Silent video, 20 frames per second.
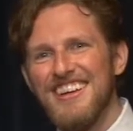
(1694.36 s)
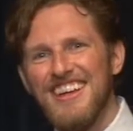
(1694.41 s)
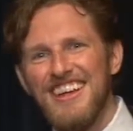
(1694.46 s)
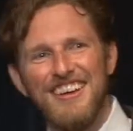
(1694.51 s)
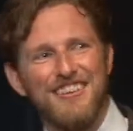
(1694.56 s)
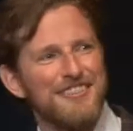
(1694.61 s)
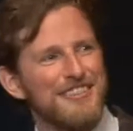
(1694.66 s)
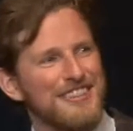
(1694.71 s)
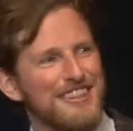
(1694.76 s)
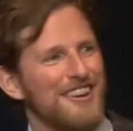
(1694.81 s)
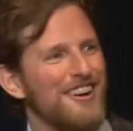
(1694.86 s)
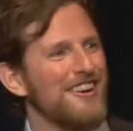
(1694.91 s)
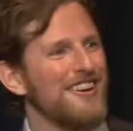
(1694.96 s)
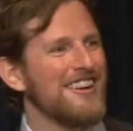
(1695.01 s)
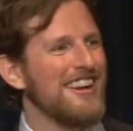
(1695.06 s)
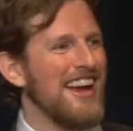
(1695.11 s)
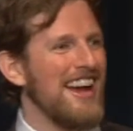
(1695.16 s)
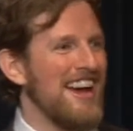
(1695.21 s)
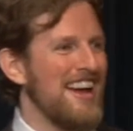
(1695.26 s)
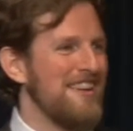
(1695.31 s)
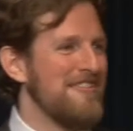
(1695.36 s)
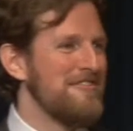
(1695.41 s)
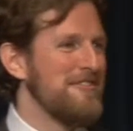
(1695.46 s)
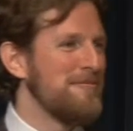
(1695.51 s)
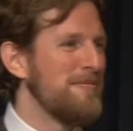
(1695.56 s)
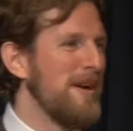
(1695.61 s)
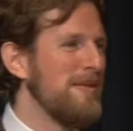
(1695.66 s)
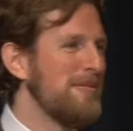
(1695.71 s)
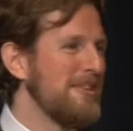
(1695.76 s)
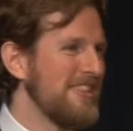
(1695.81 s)
It wasn't archived or
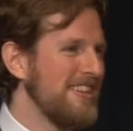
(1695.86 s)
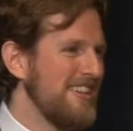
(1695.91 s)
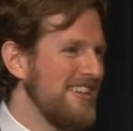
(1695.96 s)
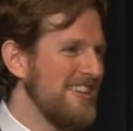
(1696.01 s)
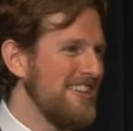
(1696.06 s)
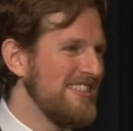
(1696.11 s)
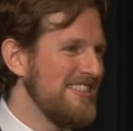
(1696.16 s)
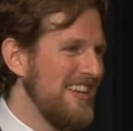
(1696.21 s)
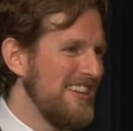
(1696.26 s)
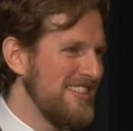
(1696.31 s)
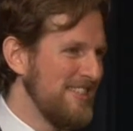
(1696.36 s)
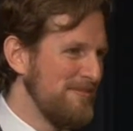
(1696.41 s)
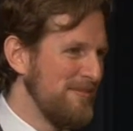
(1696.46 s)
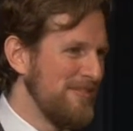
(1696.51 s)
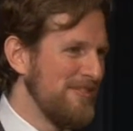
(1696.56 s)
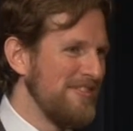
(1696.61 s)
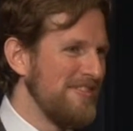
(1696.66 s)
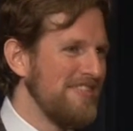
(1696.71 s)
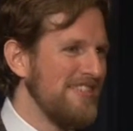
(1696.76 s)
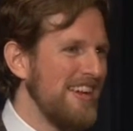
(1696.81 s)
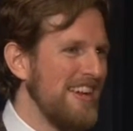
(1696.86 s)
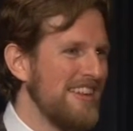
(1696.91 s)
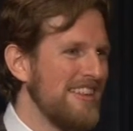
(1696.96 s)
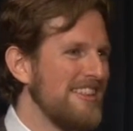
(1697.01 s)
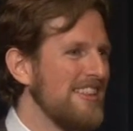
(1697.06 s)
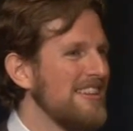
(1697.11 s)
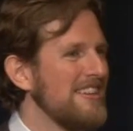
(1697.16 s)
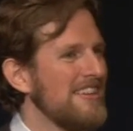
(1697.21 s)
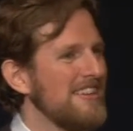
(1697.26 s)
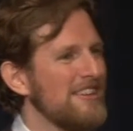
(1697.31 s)
publicly accessible. Like,
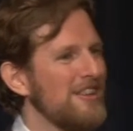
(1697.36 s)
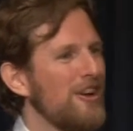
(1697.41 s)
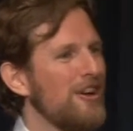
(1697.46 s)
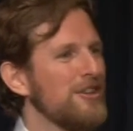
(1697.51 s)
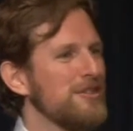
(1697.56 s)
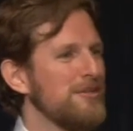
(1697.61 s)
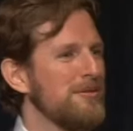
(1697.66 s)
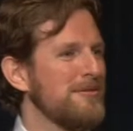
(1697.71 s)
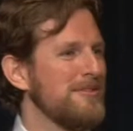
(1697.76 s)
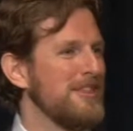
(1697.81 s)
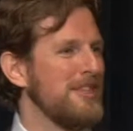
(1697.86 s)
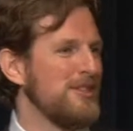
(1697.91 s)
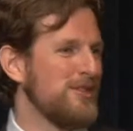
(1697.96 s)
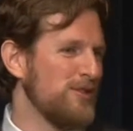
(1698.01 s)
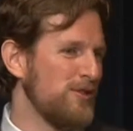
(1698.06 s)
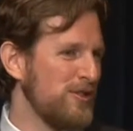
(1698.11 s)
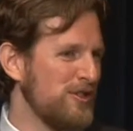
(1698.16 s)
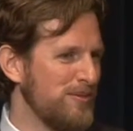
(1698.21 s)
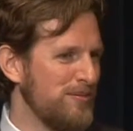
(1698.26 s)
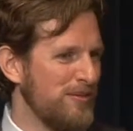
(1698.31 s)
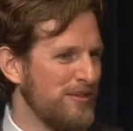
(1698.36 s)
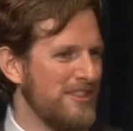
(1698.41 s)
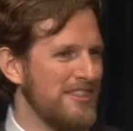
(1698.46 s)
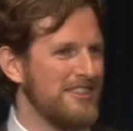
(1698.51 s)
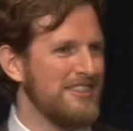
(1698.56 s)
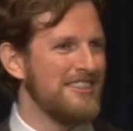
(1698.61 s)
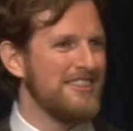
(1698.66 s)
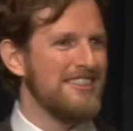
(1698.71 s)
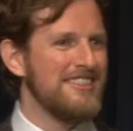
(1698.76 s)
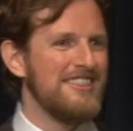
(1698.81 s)
the logs weren't really searchable. They
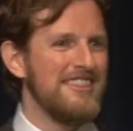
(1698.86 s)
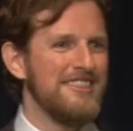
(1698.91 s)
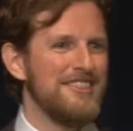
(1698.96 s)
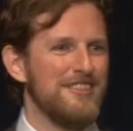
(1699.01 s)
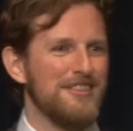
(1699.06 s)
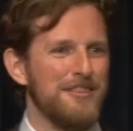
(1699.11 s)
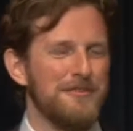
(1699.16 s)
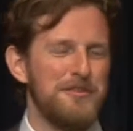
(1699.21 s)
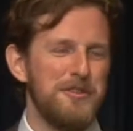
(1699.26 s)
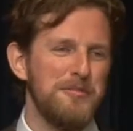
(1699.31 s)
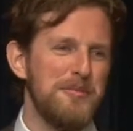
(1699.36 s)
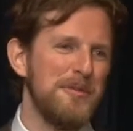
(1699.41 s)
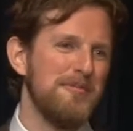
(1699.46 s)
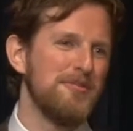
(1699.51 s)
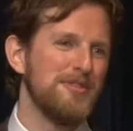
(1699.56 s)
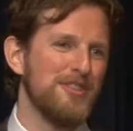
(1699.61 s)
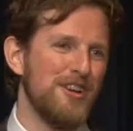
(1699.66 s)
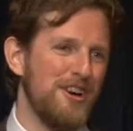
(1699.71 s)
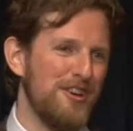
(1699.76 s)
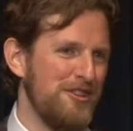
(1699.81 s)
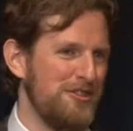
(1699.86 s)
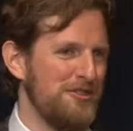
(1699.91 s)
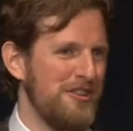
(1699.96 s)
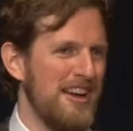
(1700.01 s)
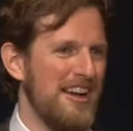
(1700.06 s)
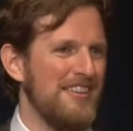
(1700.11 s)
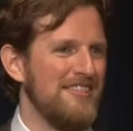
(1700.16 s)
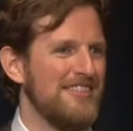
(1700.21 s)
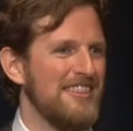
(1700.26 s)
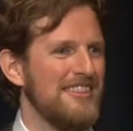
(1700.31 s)
just exist on a few people's hard
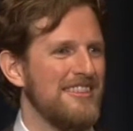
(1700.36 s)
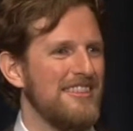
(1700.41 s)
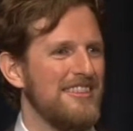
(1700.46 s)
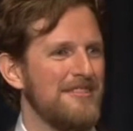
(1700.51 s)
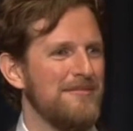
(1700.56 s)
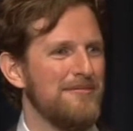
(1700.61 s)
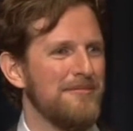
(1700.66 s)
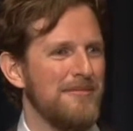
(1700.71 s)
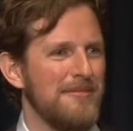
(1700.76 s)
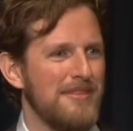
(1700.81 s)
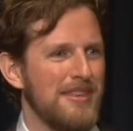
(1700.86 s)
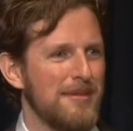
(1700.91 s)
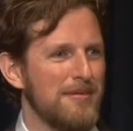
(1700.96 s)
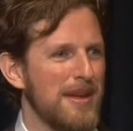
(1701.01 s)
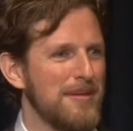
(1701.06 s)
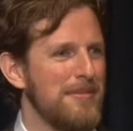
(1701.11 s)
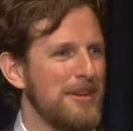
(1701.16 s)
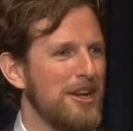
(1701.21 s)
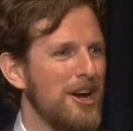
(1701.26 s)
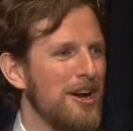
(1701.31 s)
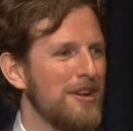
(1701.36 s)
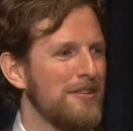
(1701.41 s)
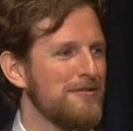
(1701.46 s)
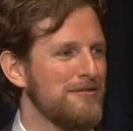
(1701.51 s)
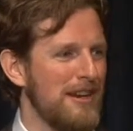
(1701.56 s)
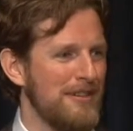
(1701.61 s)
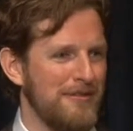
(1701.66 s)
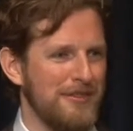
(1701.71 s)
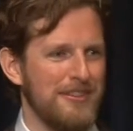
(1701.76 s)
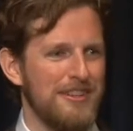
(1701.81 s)
drives, and then they might be gone
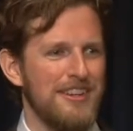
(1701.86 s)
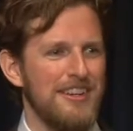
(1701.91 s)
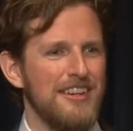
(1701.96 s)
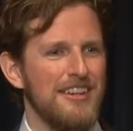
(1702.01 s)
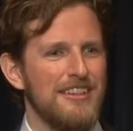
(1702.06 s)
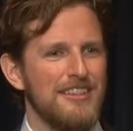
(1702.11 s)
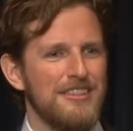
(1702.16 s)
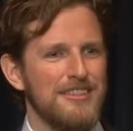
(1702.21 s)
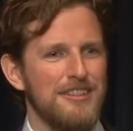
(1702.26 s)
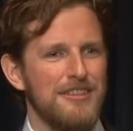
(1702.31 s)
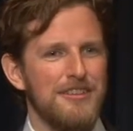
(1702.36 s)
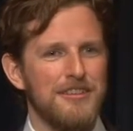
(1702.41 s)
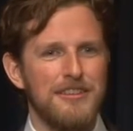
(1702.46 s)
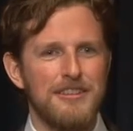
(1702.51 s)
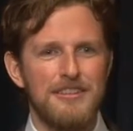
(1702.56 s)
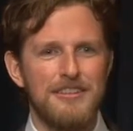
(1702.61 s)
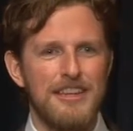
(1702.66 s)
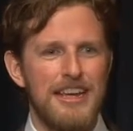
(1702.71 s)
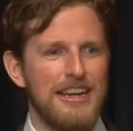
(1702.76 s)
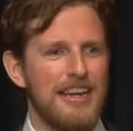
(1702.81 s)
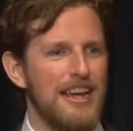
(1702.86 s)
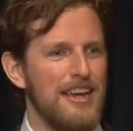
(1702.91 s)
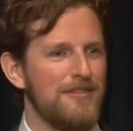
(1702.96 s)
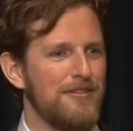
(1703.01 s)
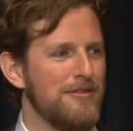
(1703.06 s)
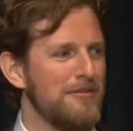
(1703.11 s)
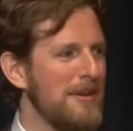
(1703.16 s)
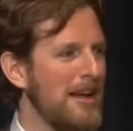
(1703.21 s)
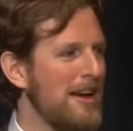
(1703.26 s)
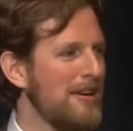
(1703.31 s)
forever. So a decade
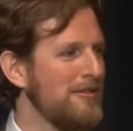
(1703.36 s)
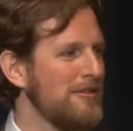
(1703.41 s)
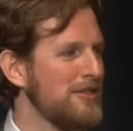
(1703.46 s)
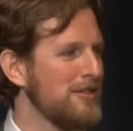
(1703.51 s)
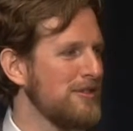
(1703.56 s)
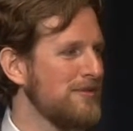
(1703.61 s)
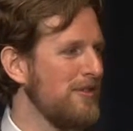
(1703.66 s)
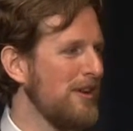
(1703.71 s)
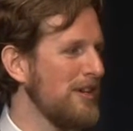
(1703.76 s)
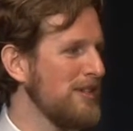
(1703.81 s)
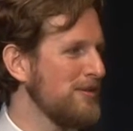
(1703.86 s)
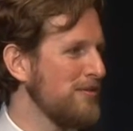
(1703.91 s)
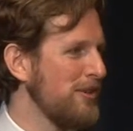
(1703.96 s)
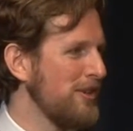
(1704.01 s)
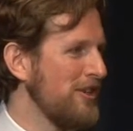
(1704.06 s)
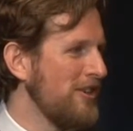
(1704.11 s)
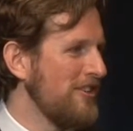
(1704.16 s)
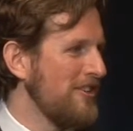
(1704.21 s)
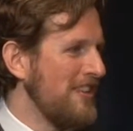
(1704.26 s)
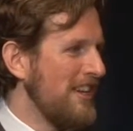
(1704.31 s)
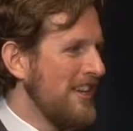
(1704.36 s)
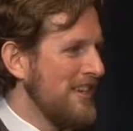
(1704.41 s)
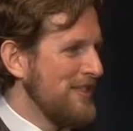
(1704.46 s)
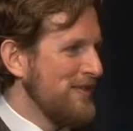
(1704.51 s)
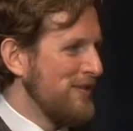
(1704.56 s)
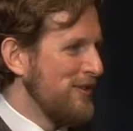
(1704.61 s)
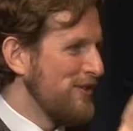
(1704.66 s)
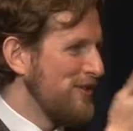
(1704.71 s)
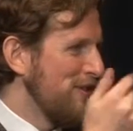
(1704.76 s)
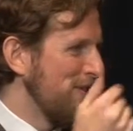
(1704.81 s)
from now, when Siobhan's working on the next
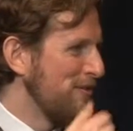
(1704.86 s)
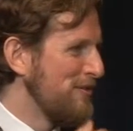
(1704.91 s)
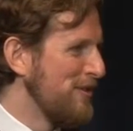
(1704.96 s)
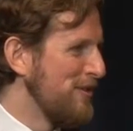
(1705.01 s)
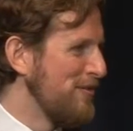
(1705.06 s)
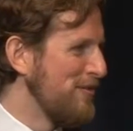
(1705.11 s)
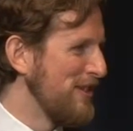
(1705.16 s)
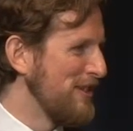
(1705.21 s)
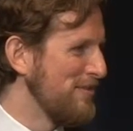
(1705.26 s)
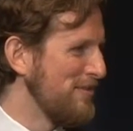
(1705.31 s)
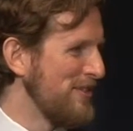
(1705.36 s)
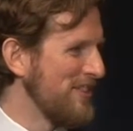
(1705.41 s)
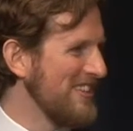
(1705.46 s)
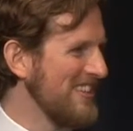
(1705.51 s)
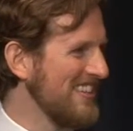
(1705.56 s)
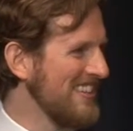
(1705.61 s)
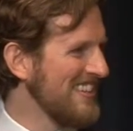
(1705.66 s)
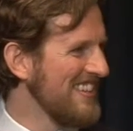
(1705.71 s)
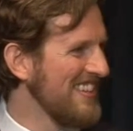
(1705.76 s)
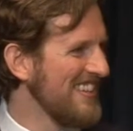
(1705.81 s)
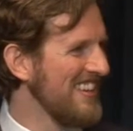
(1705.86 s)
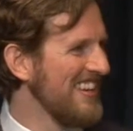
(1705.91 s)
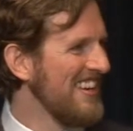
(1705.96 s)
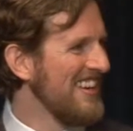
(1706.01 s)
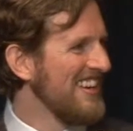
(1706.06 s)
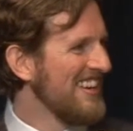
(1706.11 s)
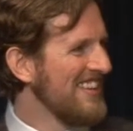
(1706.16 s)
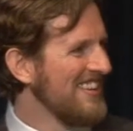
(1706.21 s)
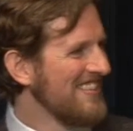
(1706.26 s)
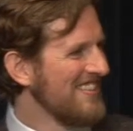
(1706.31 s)
version of the WordPress book,
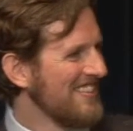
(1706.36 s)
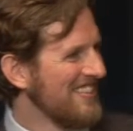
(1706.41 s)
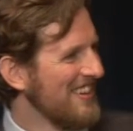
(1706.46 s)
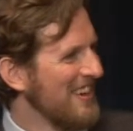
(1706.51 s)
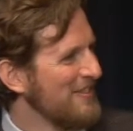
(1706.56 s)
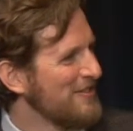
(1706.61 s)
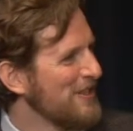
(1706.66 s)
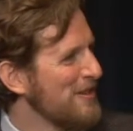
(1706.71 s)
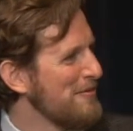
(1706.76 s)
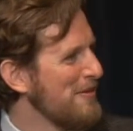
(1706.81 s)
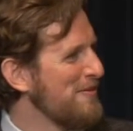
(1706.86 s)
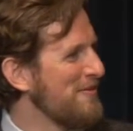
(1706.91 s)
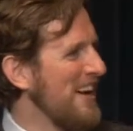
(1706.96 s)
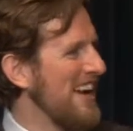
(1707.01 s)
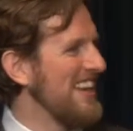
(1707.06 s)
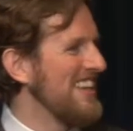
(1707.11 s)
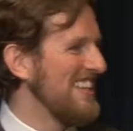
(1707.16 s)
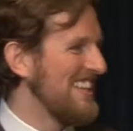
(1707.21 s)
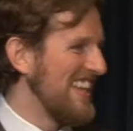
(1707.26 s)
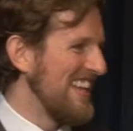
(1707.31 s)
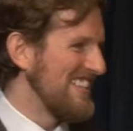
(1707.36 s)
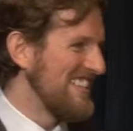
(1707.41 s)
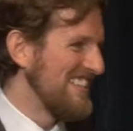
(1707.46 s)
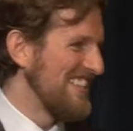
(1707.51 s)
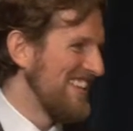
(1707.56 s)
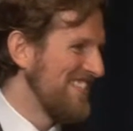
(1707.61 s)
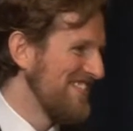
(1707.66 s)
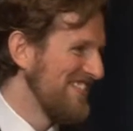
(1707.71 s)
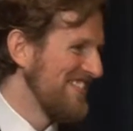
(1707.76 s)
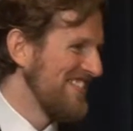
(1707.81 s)
we're going to have trouble finding that
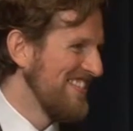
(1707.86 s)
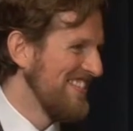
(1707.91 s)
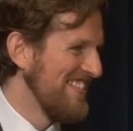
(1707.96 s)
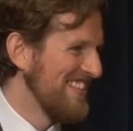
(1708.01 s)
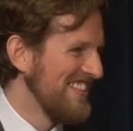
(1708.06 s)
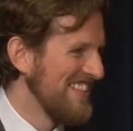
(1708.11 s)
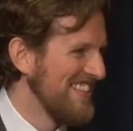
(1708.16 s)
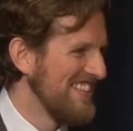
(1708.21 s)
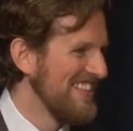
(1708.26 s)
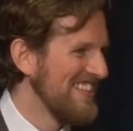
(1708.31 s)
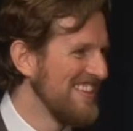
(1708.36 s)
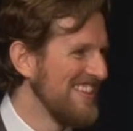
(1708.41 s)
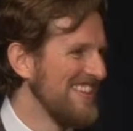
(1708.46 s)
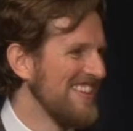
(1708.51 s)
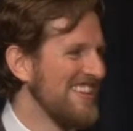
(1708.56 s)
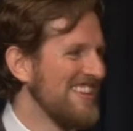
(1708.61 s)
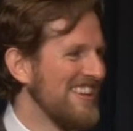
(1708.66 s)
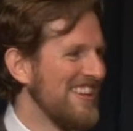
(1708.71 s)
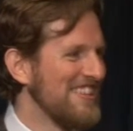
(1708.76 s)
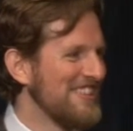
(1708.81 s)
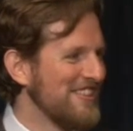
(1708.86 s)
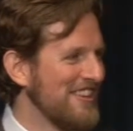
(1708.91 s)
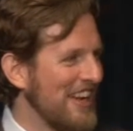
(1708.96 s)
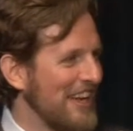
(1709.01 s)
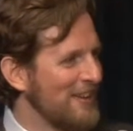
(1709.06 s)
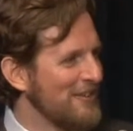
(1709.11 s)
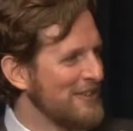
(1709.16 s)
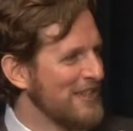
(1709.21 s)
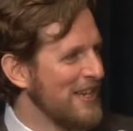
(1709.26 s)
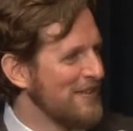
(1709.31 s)
stuff. It's OK.
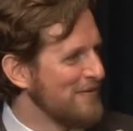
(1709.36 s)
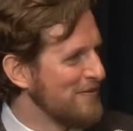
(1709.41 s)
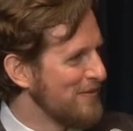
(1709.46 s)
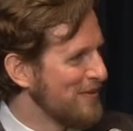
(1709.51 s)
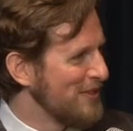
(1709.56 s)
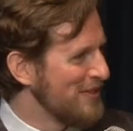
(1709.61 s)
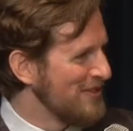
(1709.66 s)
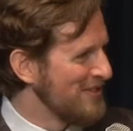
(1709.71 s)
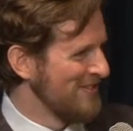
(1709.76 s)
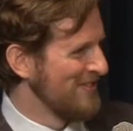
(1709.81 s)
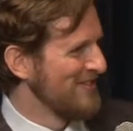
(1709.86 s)
I'll save them for you.